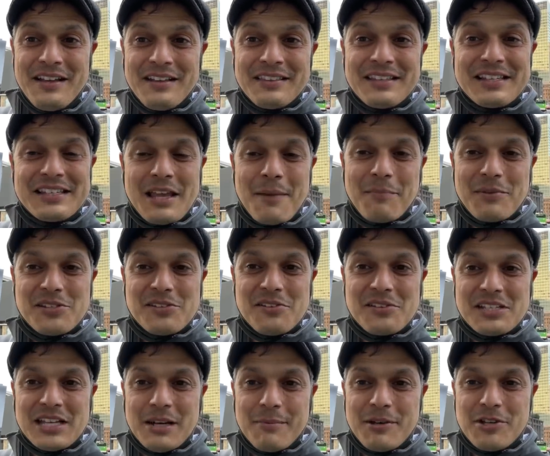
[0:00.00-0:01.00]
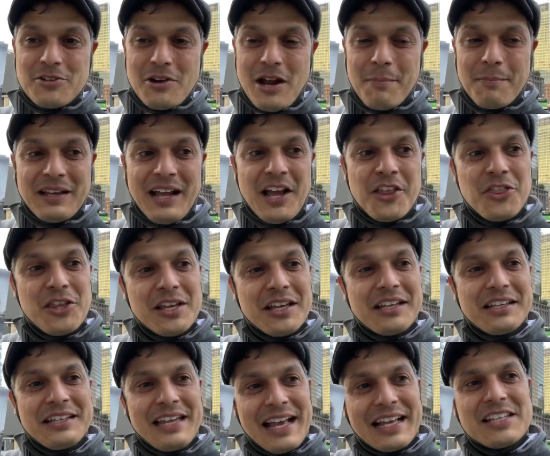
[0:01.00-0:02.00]
This episode is going to be dropping, I
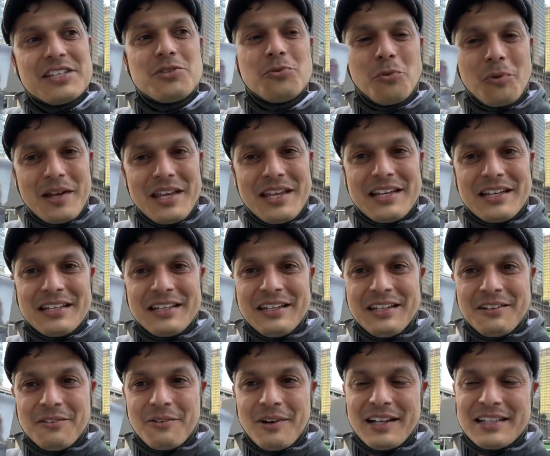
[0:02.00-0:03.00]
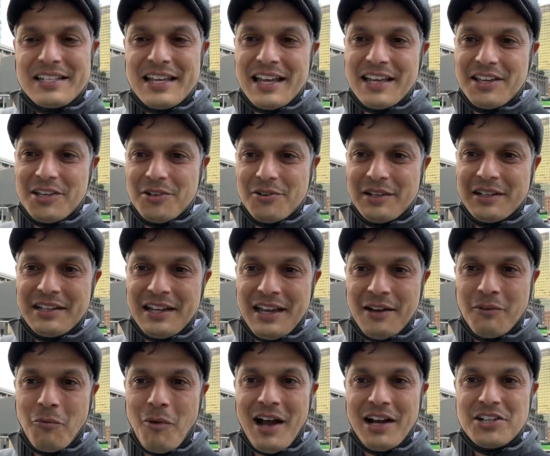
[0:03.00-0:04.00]
think, next week, where I take you and,
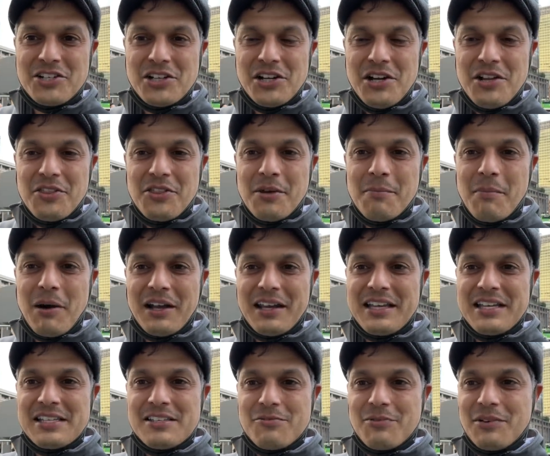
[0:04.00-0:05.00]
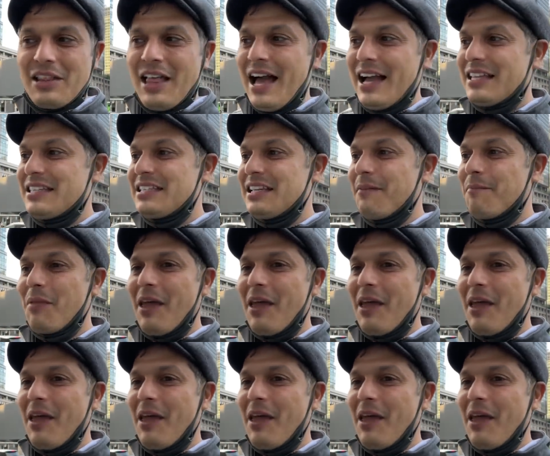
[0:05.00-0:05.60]
and watch the monkeys relaxing.